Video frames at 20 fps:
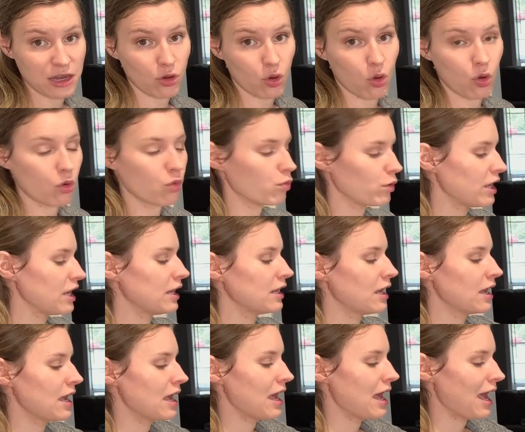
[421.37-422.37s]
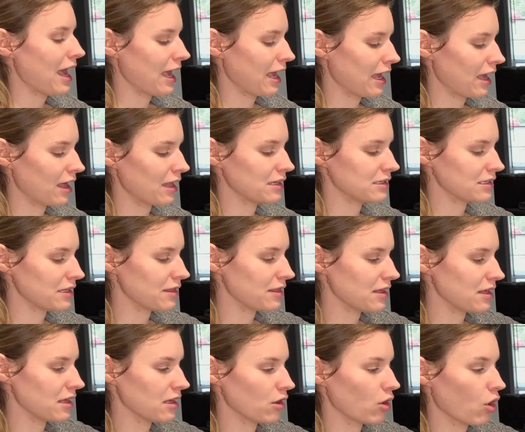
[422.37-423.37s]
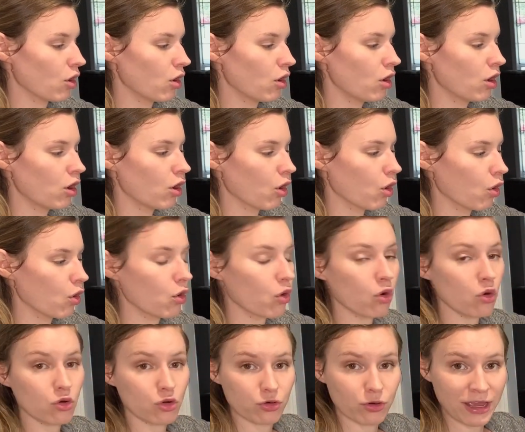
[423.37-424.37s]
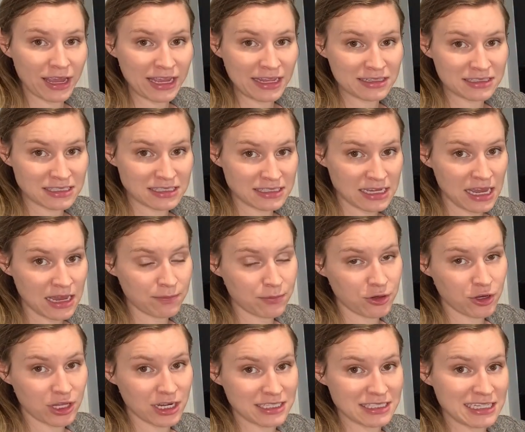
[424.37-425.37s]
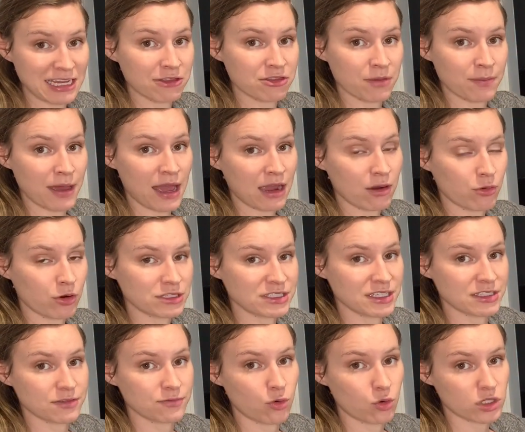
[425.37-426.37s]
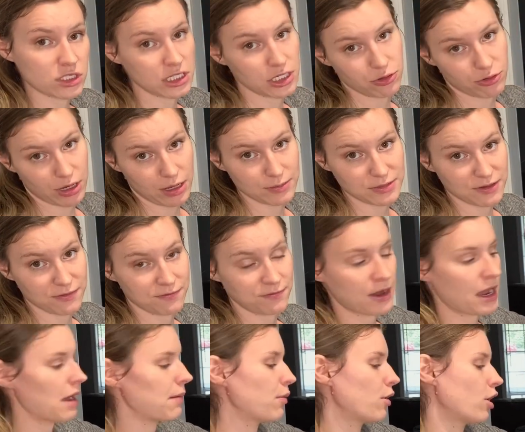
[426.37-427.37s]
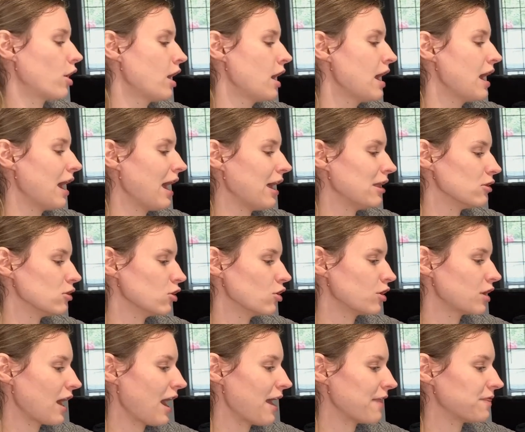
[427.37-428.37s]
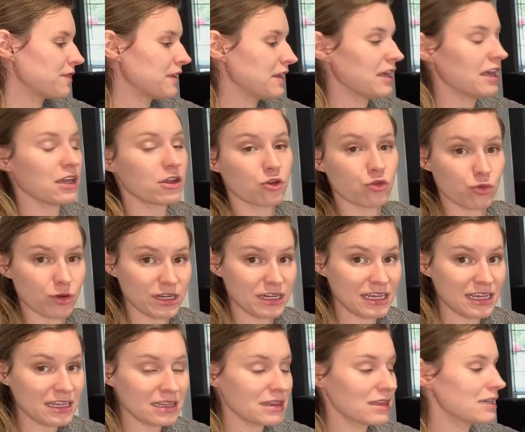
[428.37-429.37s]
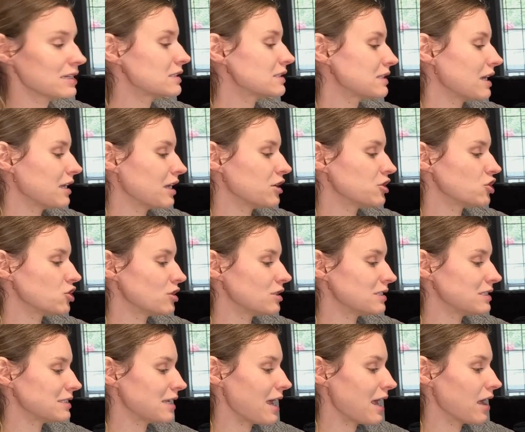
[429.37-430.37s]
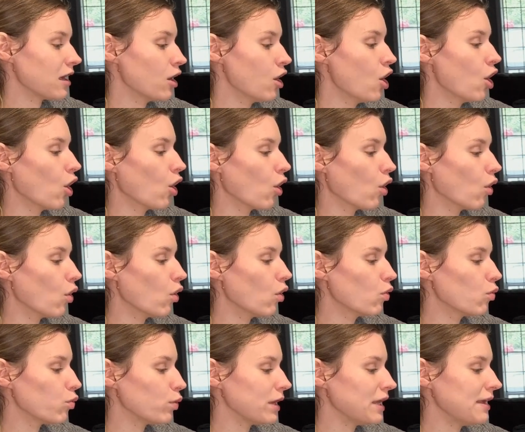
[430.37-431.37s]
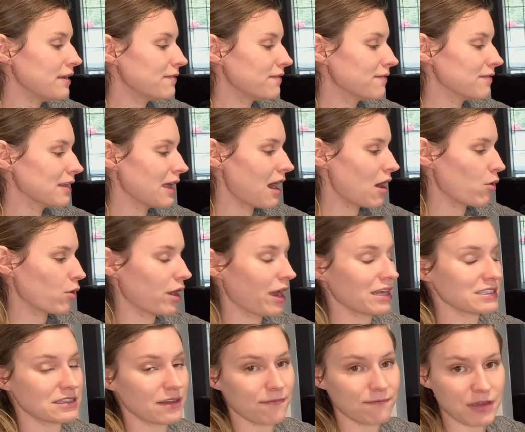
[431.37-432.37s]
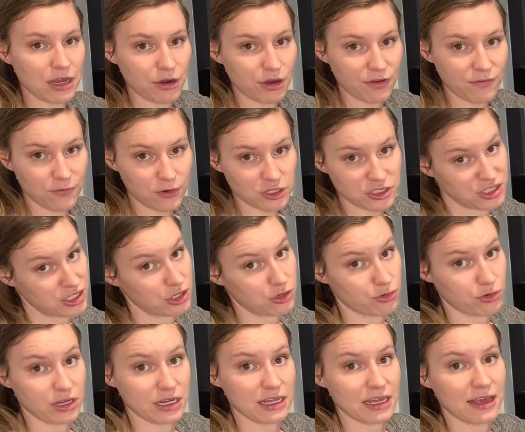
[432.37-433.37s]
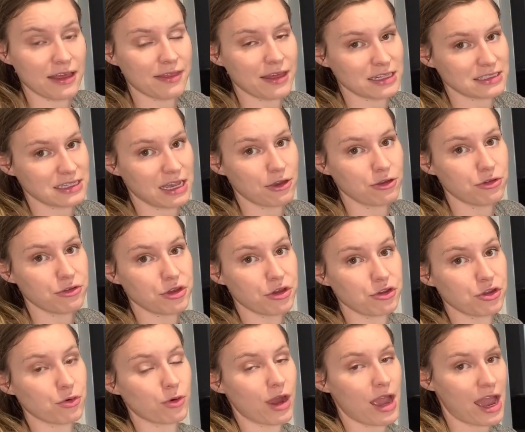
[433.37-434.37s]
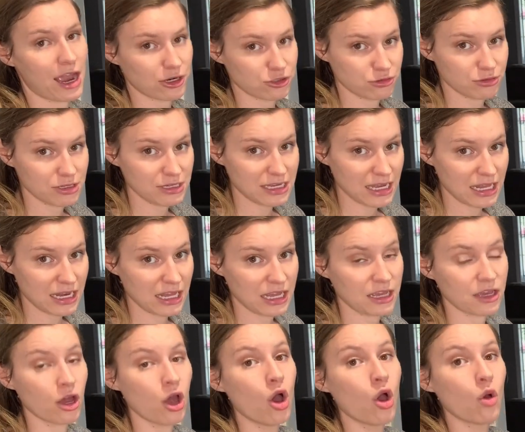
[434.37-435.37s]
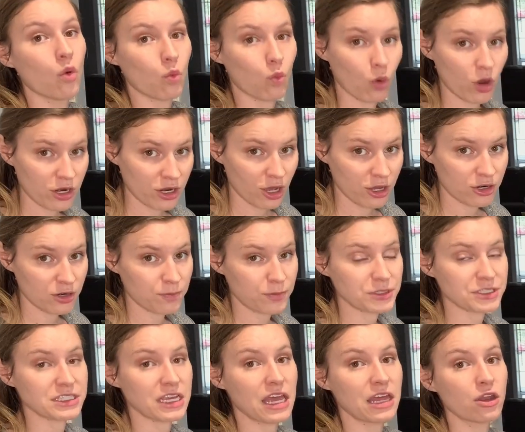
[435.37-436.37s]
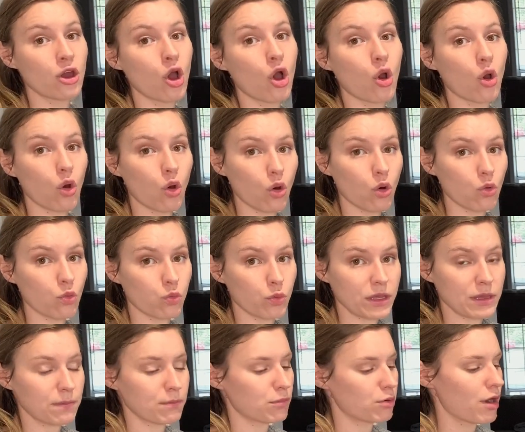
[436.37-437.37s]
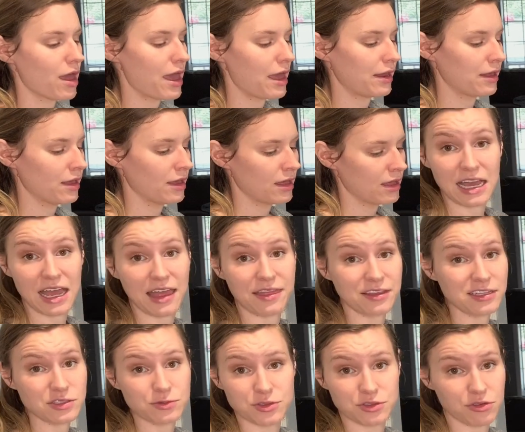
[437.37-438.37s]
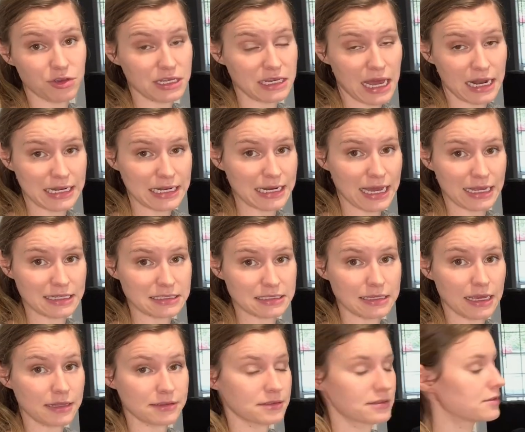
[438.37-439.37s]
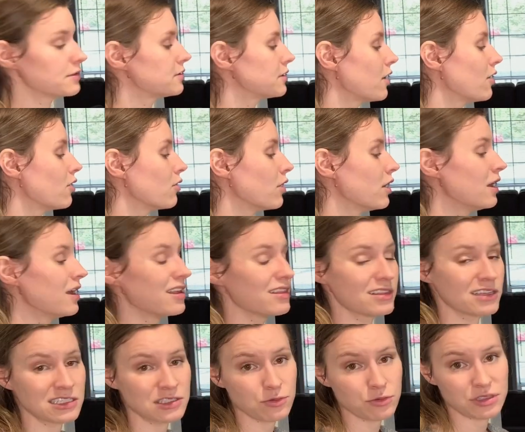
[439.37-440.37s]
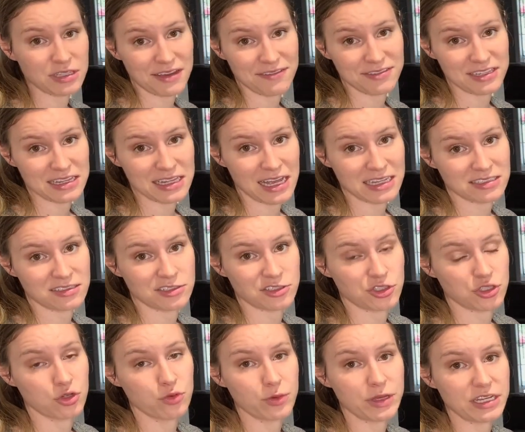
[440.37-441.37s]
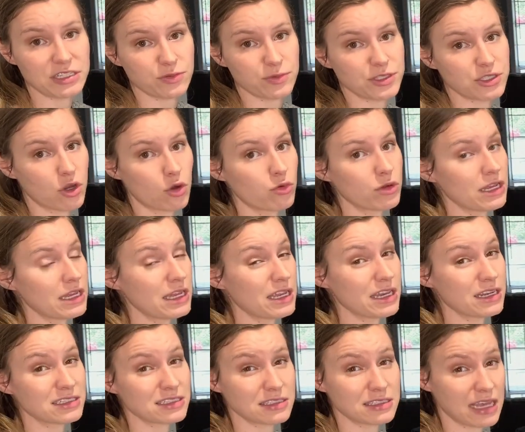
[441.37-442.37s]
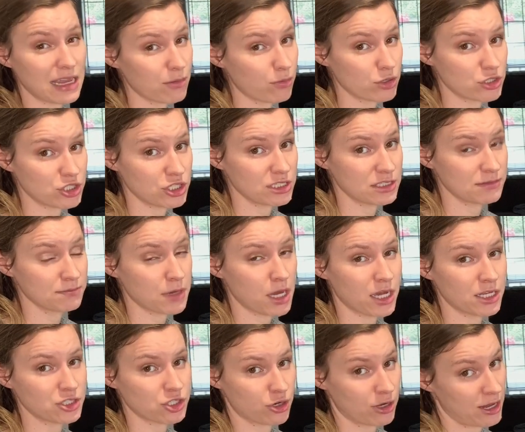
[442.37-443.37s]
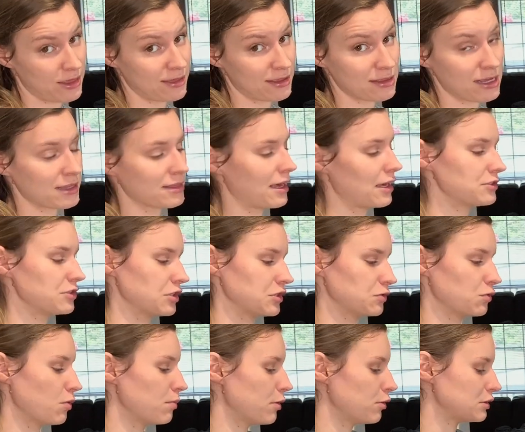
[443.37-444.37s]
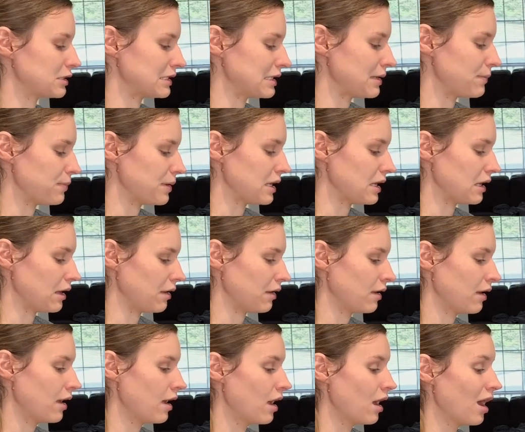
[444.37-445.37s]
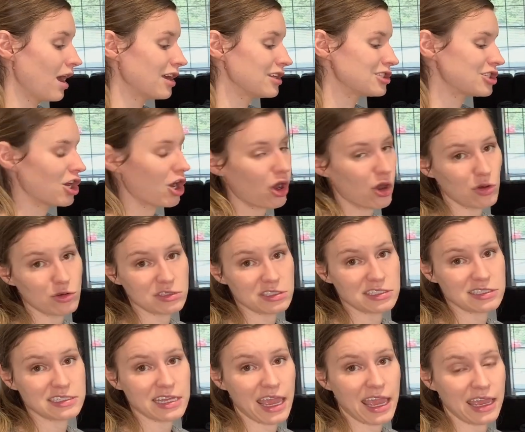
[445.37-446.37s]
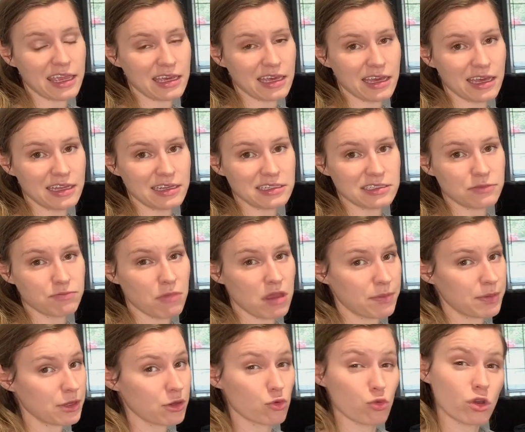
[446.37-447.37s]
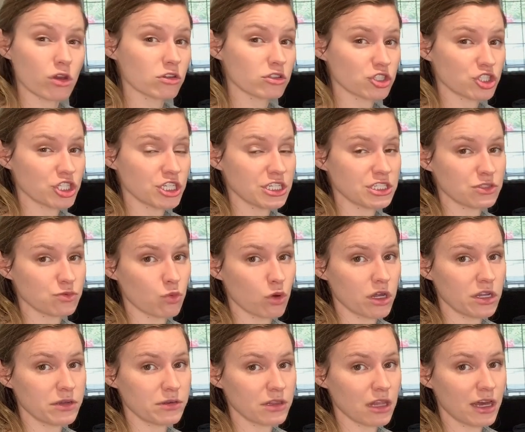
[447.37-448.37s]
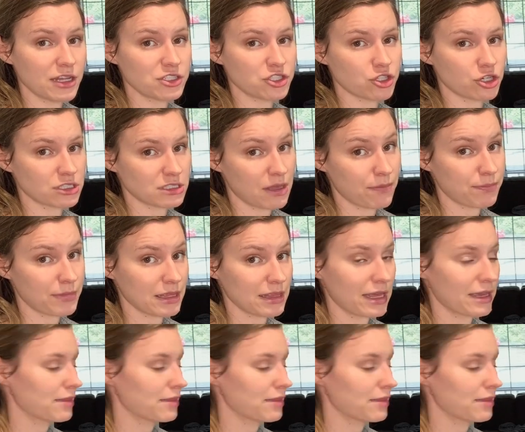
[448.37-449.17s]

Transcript: whole wheat and the whole grain stamp you're going to see on the back where it says 14 grams of fiber, and look at the ingredient list, and it should say whole wheat flour as the very first ingredient, and that's how you know you are actually getting 100% whole wheat bread. And this was only 99 cents, so this will definitely last us 2 weeks. We don't eat sandwiches much or anything like that, so this will mostly be toast and maybe grilled cheese one lunch or something like